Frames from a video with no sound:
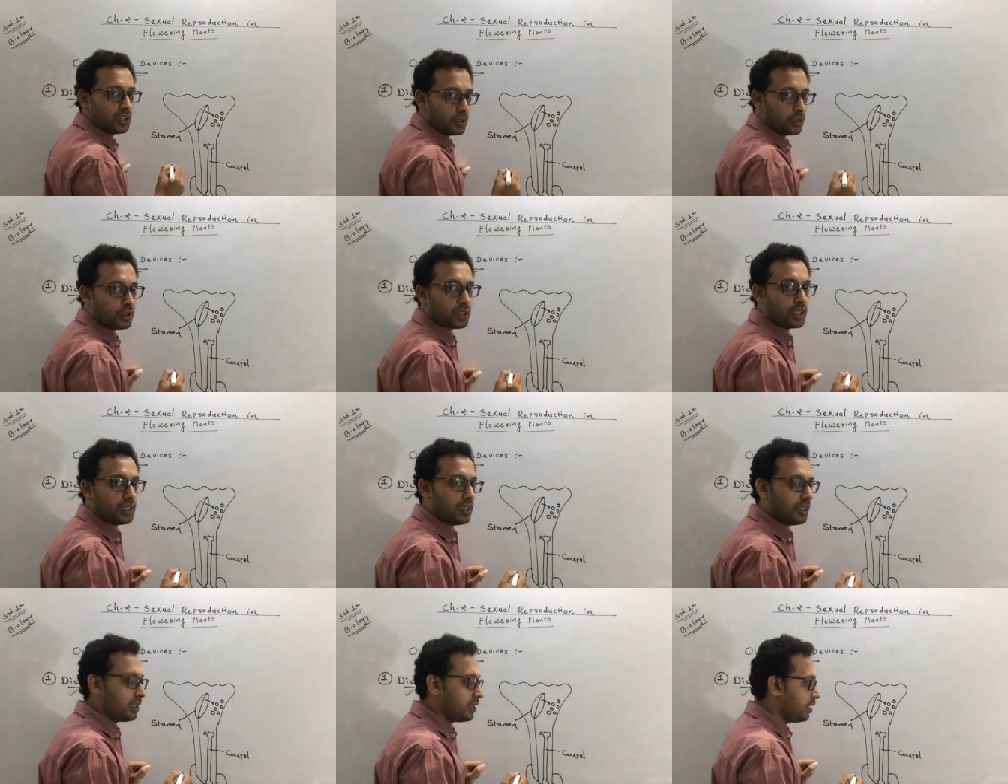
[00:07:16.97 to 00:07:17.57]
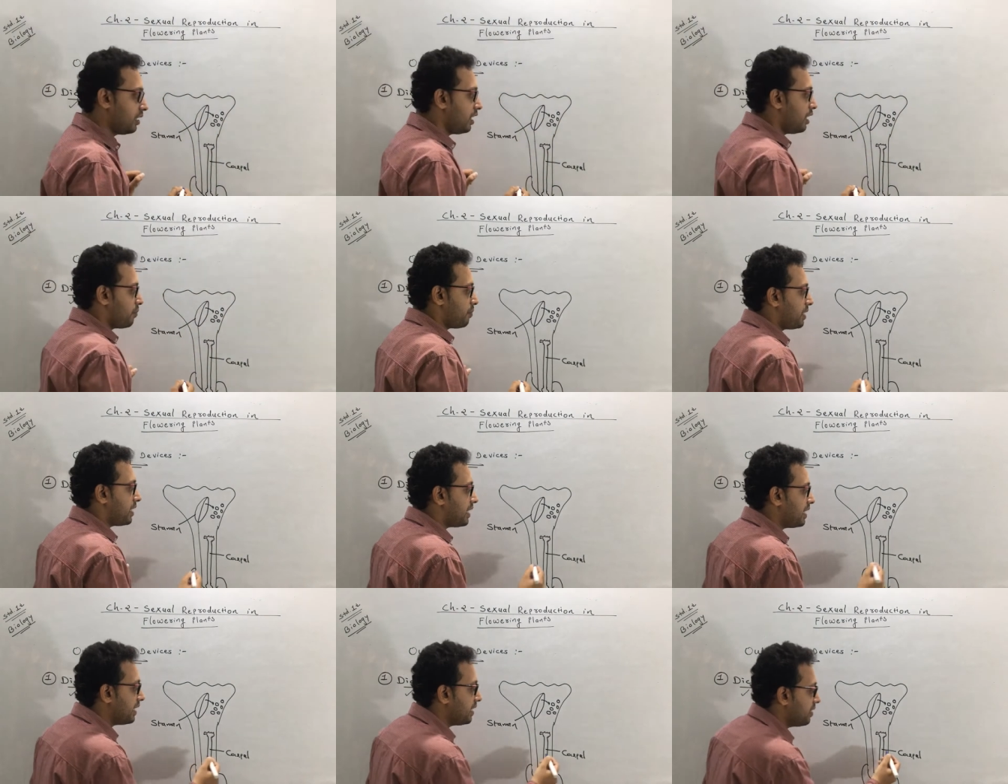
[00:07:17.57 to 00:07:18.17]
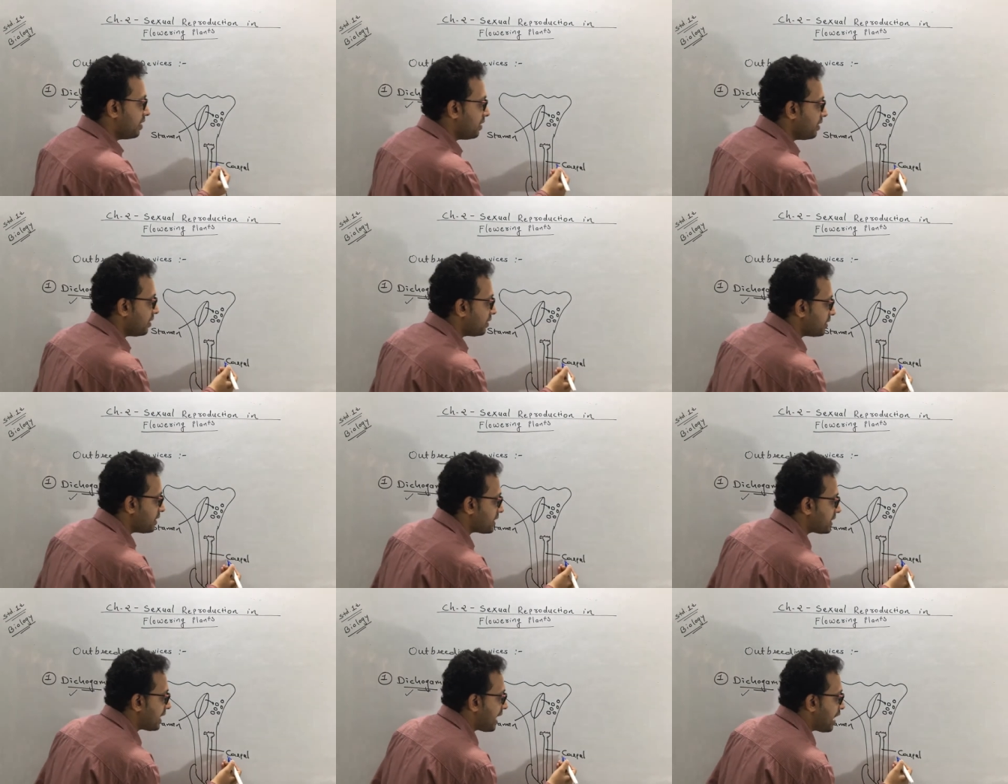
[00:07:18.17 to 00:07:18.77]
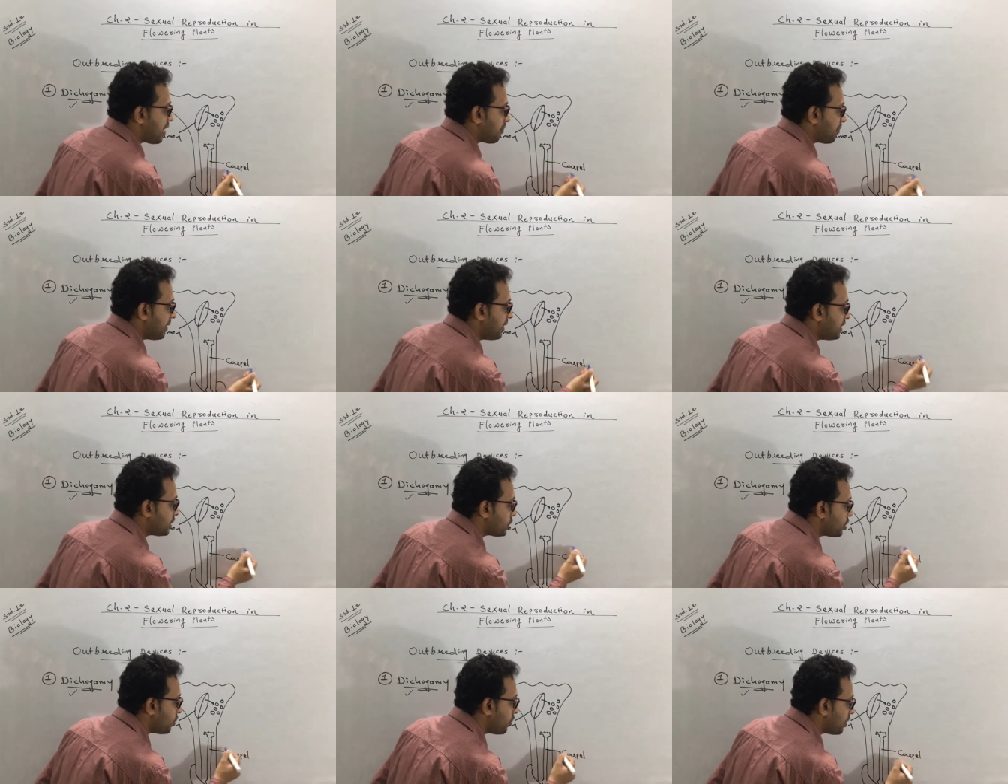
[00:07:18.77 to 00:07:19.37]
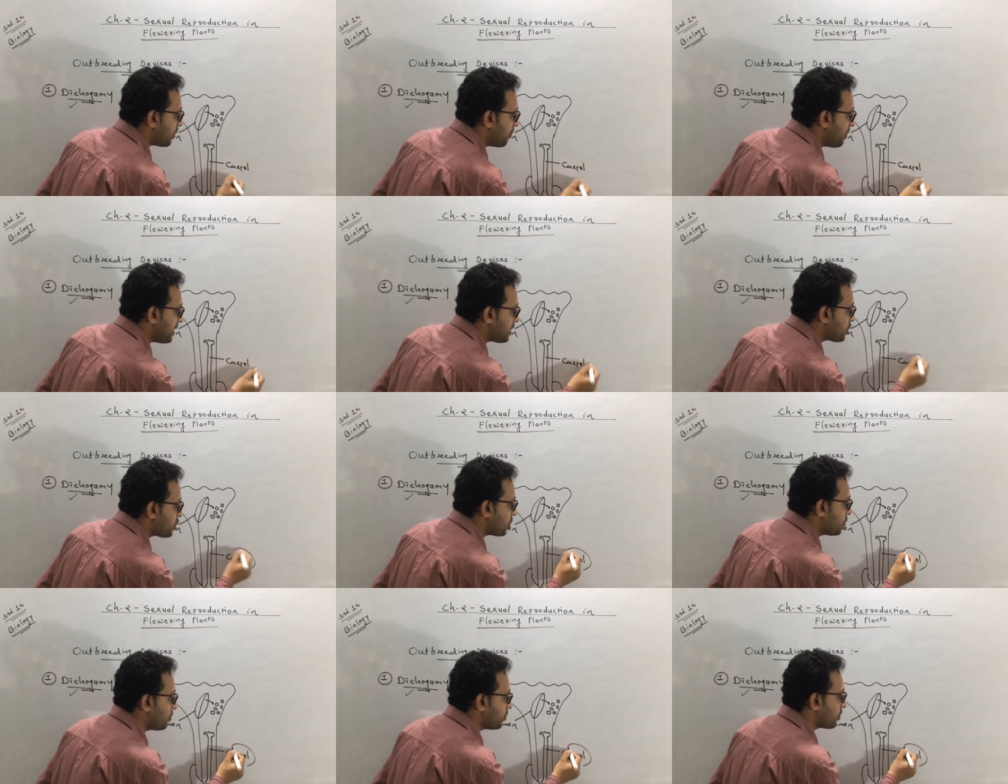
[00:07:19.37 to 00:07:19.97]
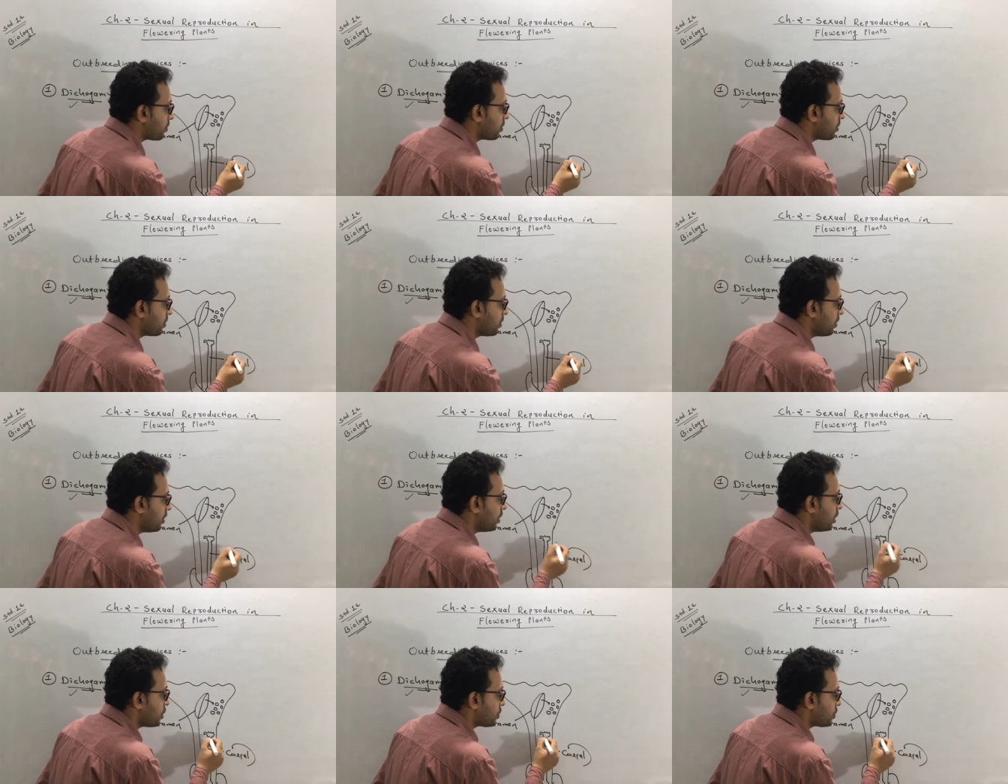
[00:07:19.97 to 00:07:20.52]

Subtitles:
Okay, but here this carpel is not mature.